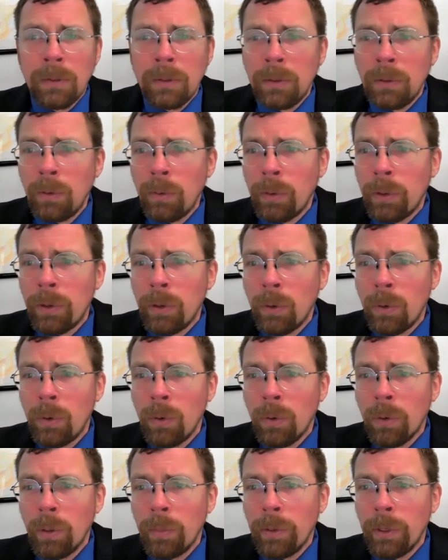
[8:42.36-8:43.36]
they're
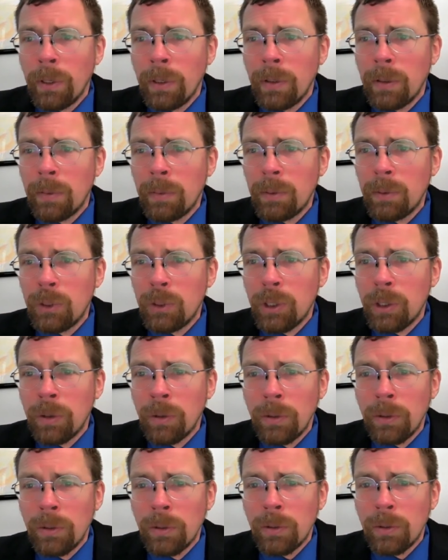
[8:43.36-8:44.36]
old. Let me
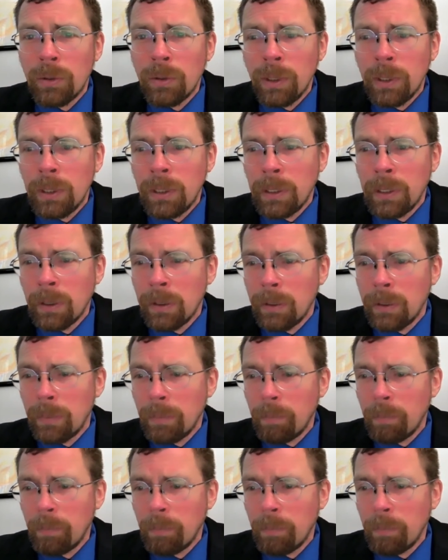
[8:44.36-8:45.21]
share the screen here.